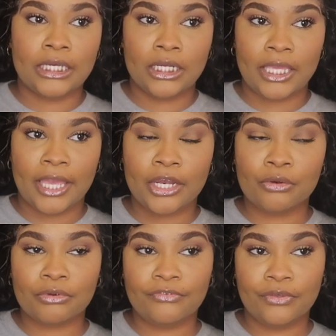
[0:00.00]

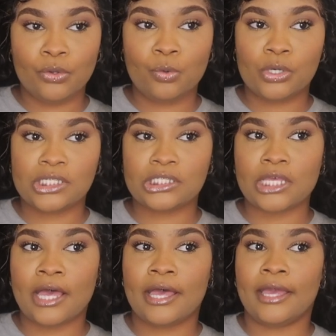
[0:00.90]
dedicated review once
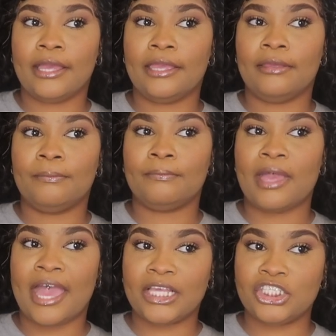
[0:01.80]
I
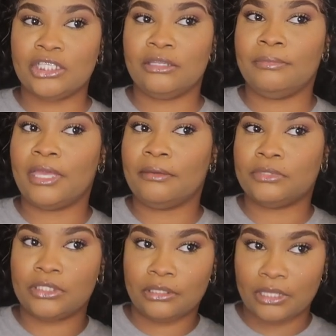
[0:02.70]
actually be
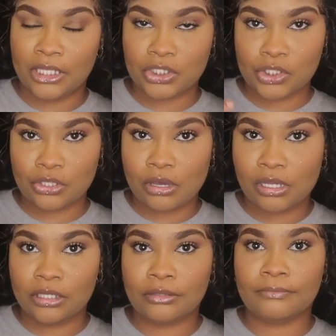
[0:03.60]
able to
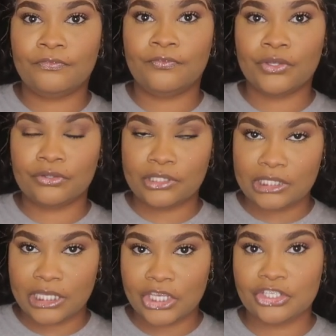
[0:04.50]
install them, feel the
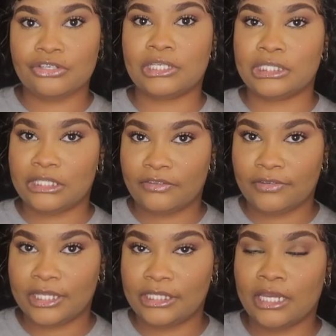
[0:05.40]
texture and stuff
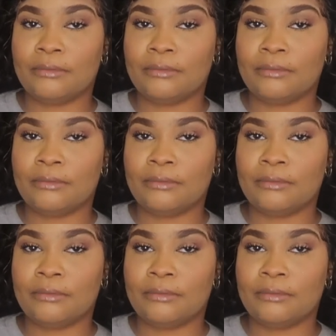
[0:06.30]
like that.